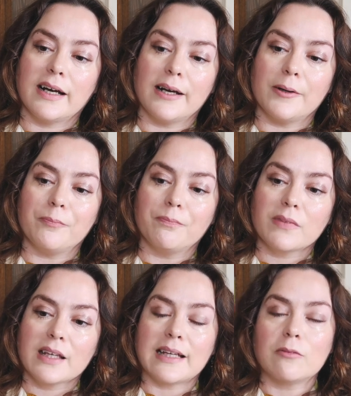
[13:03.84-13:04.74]

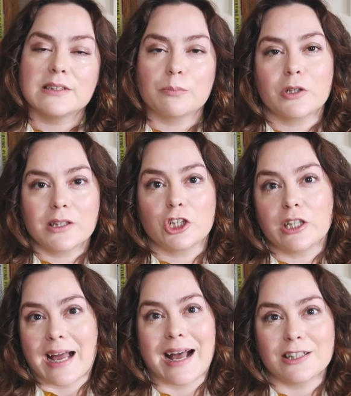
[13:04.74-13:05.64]
that was a book that
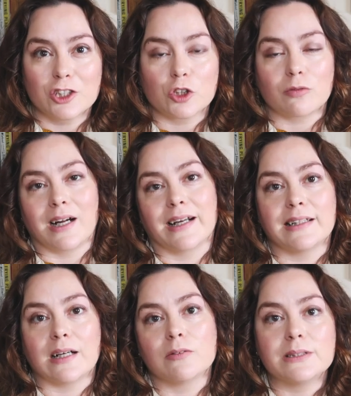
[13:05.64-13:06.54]
she had to write,
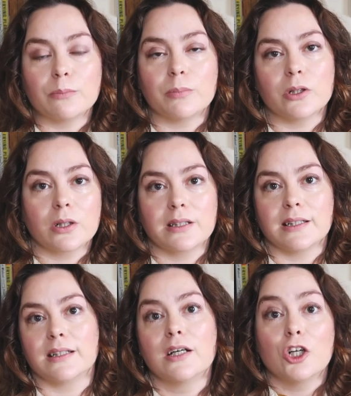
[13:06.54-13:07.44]
and that was the book
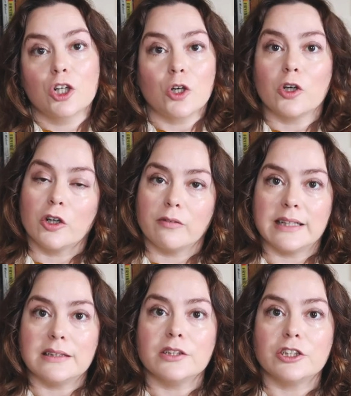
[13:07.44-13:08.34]
that got her
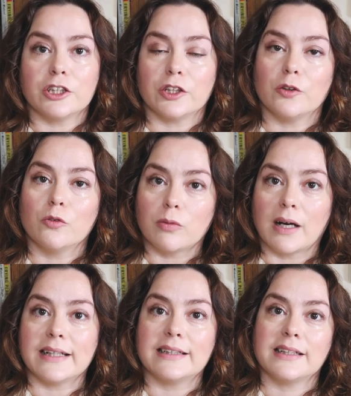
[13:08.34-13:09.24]
into
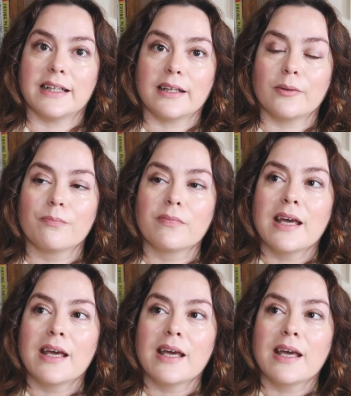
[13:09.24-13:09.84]
writing.